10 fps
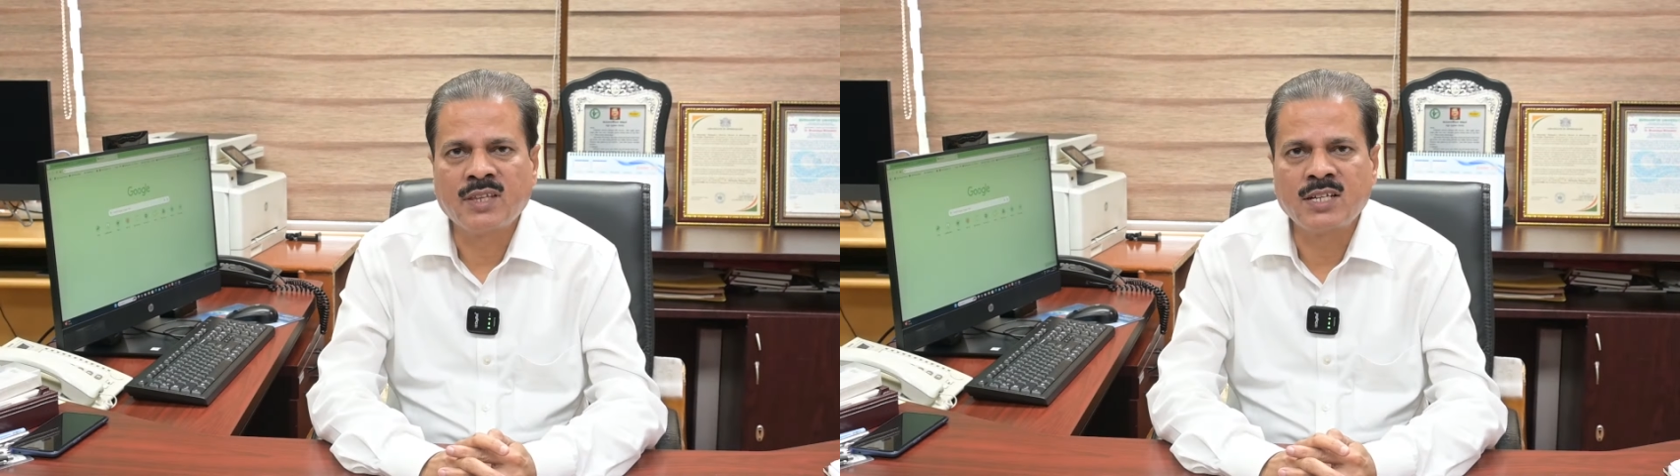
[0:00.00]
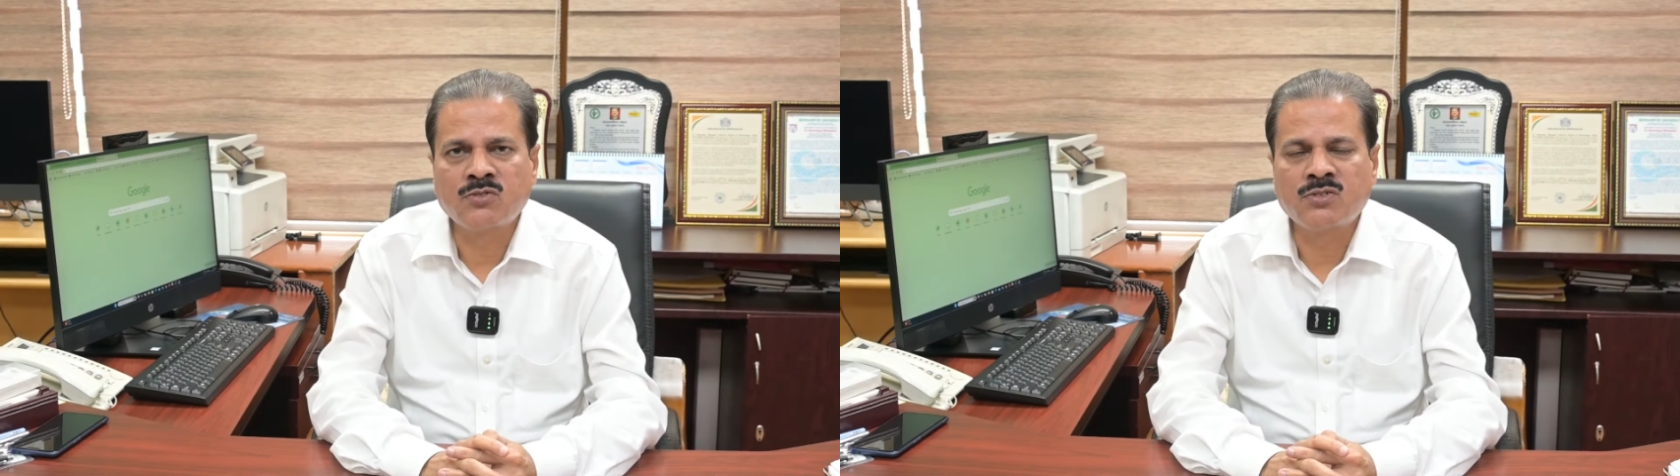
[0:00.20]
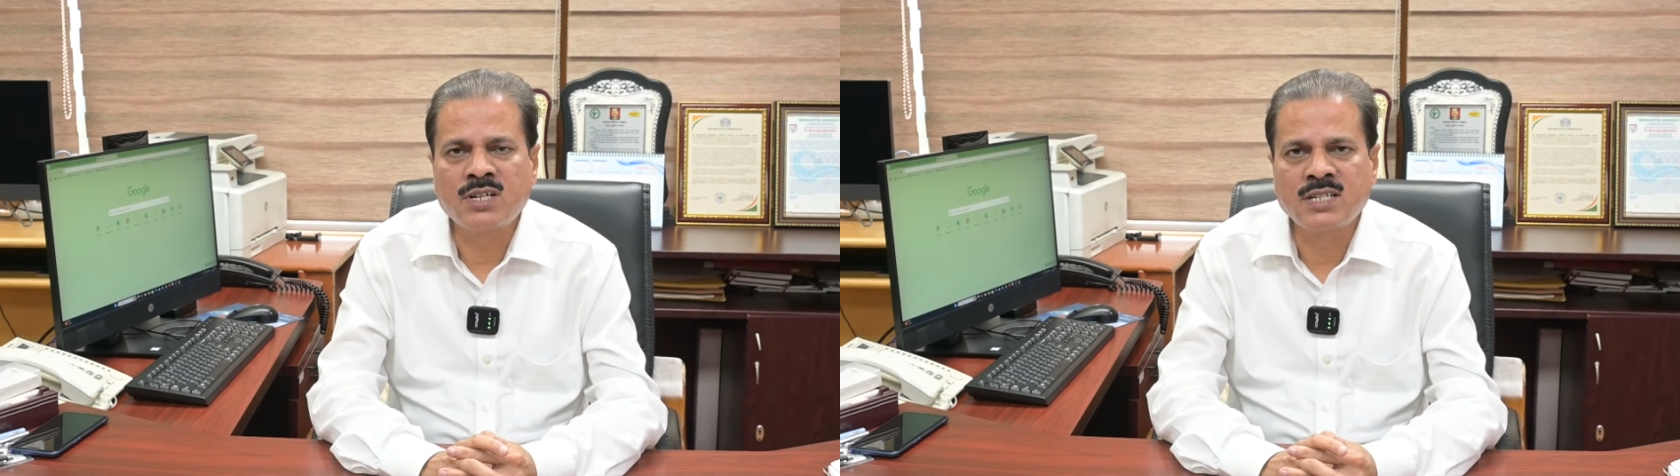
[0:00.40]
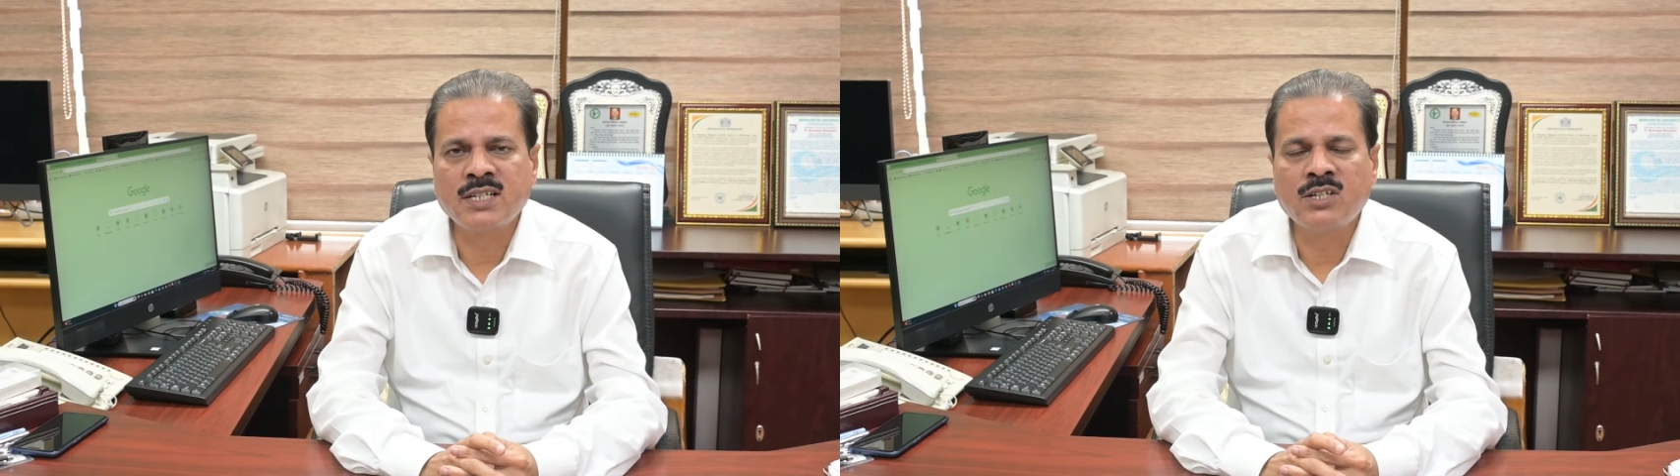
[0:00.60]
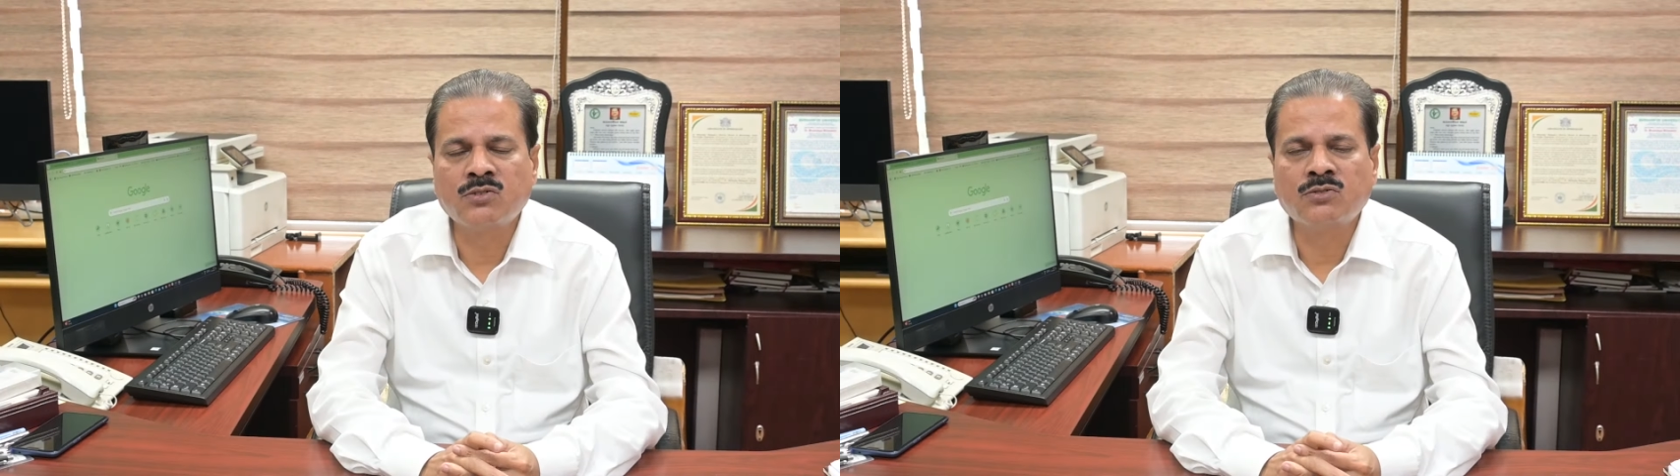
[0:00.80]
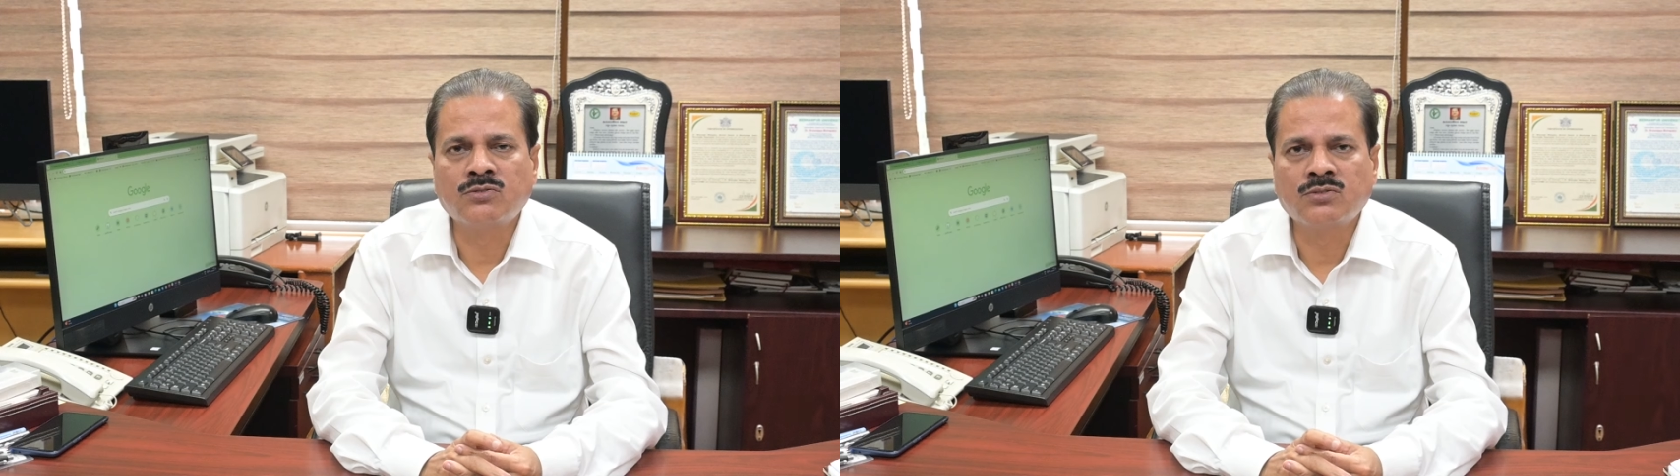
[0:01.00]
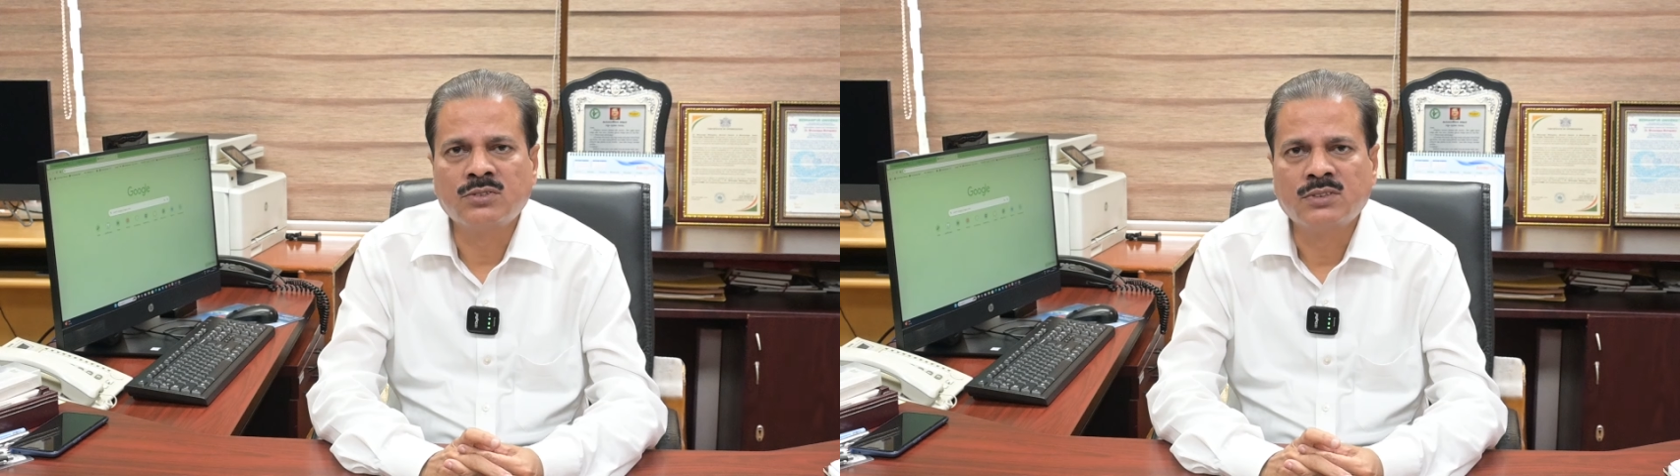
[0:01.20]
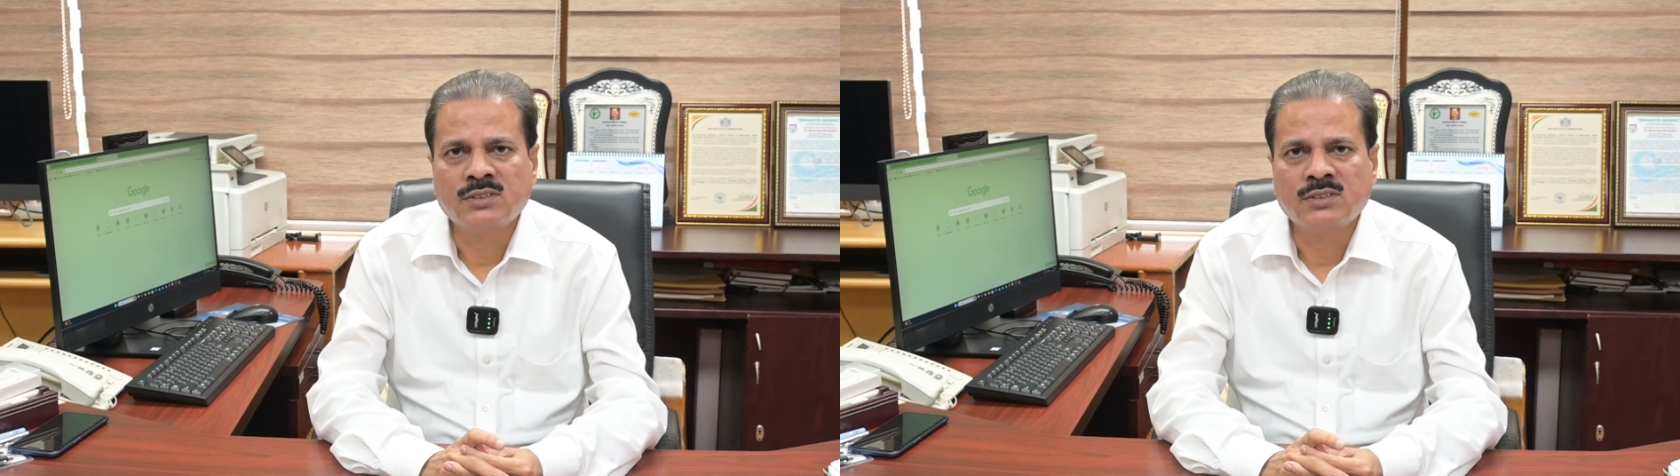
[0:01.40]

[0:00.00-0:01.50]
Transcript: they should listen to